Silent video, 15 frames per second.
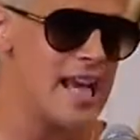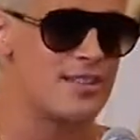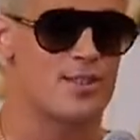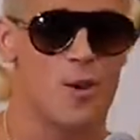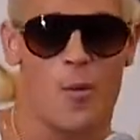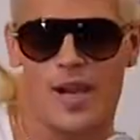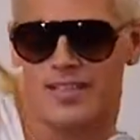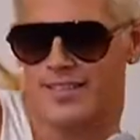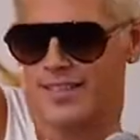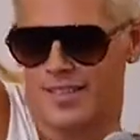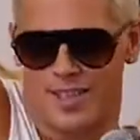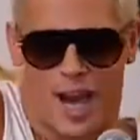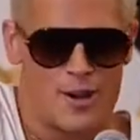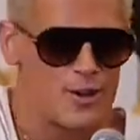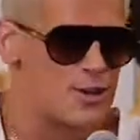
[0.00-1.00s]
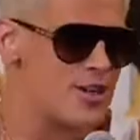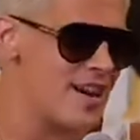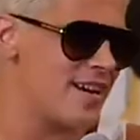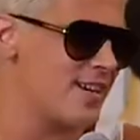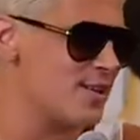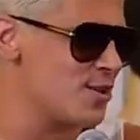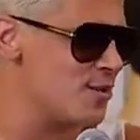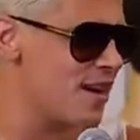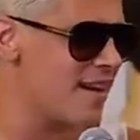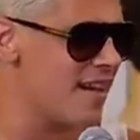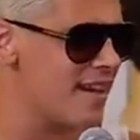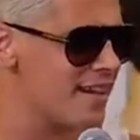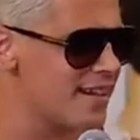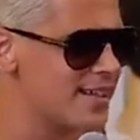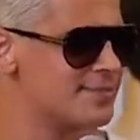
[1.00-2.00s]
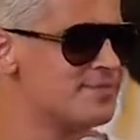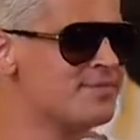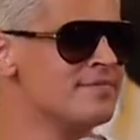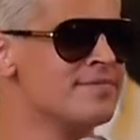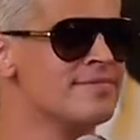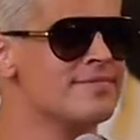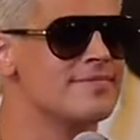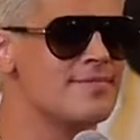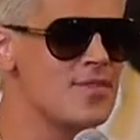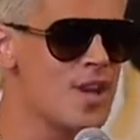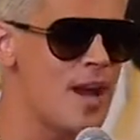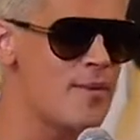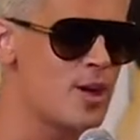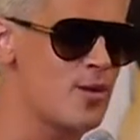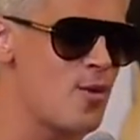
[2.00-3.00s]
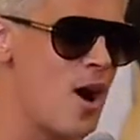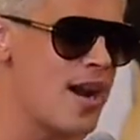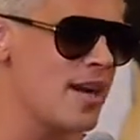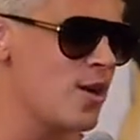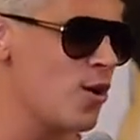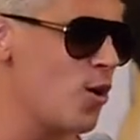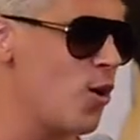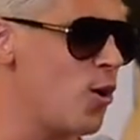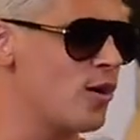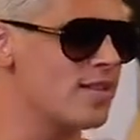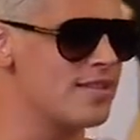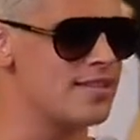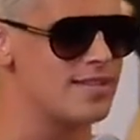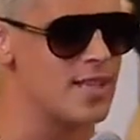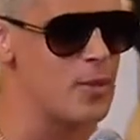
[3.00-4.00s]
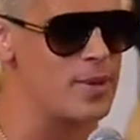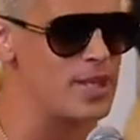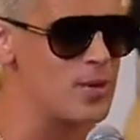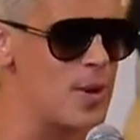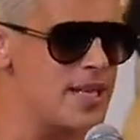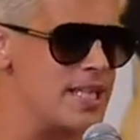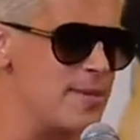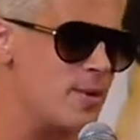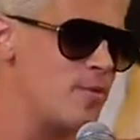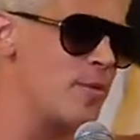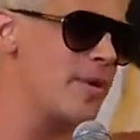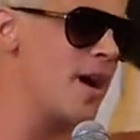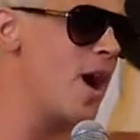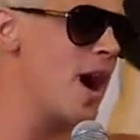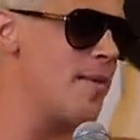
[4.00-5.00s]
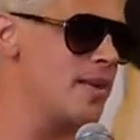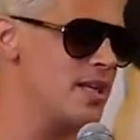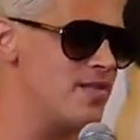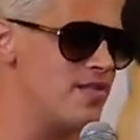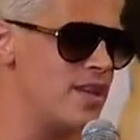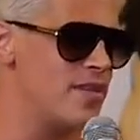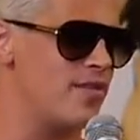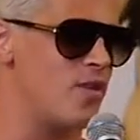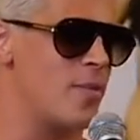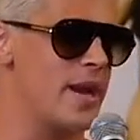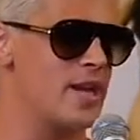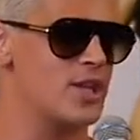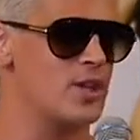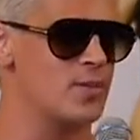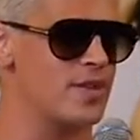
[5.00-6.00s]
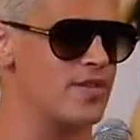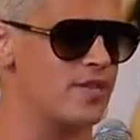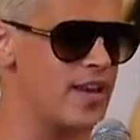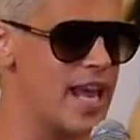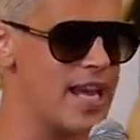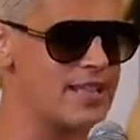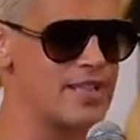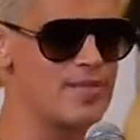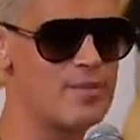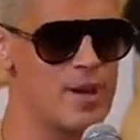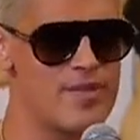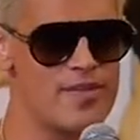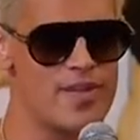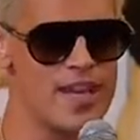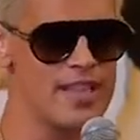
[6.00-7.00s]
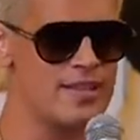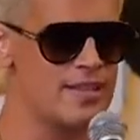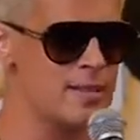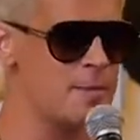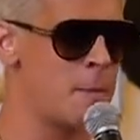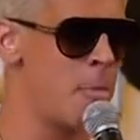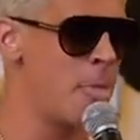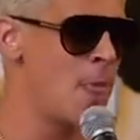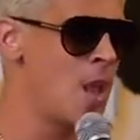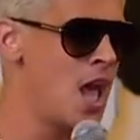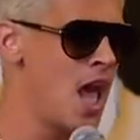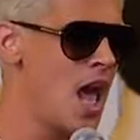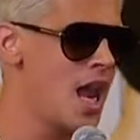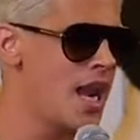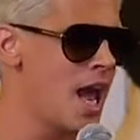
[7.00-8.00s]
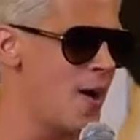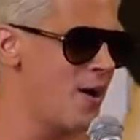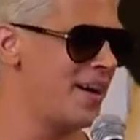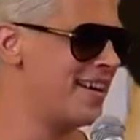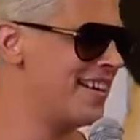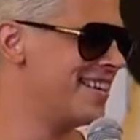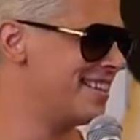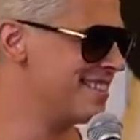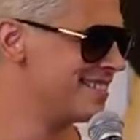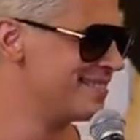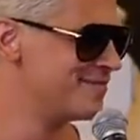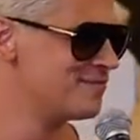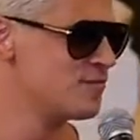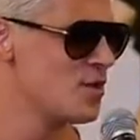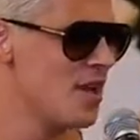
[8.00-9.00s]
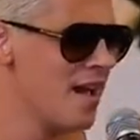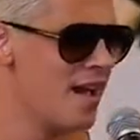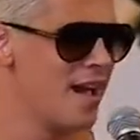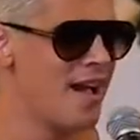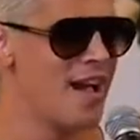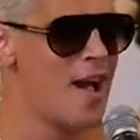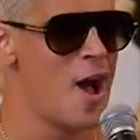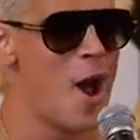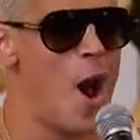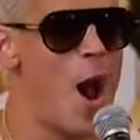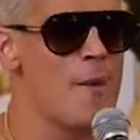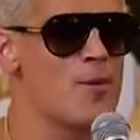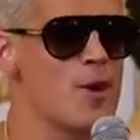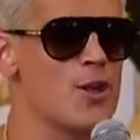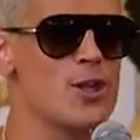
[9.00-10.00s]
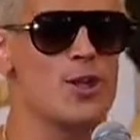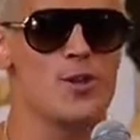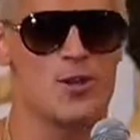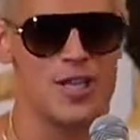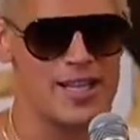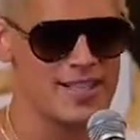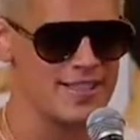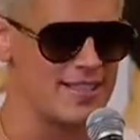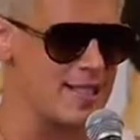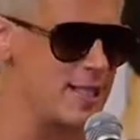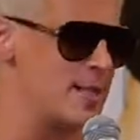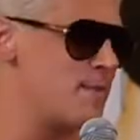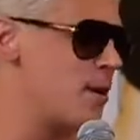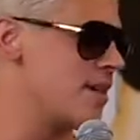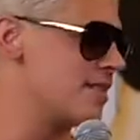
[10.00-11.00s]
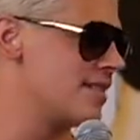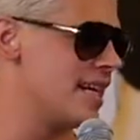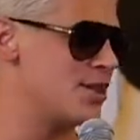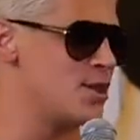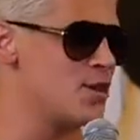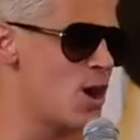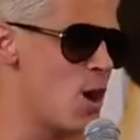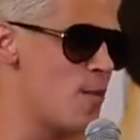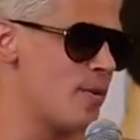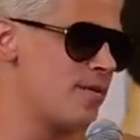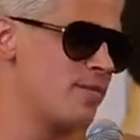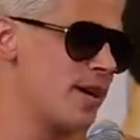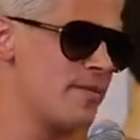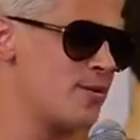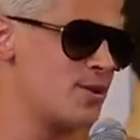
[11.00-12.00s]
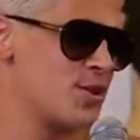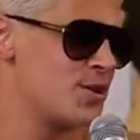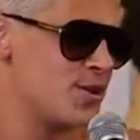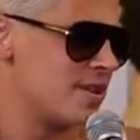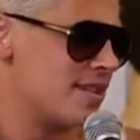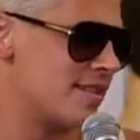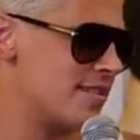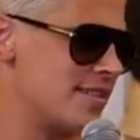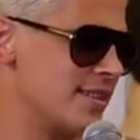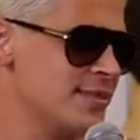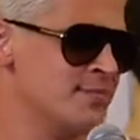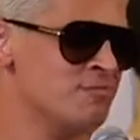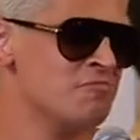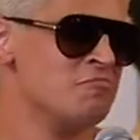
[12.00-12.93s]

It's a Western country, I can do what I like. I'm going to ride in on a horse, there'll be 20 people behind me in V formation with flags at my face. I'm not a hugely conceited person, as you know, but my producer insisted.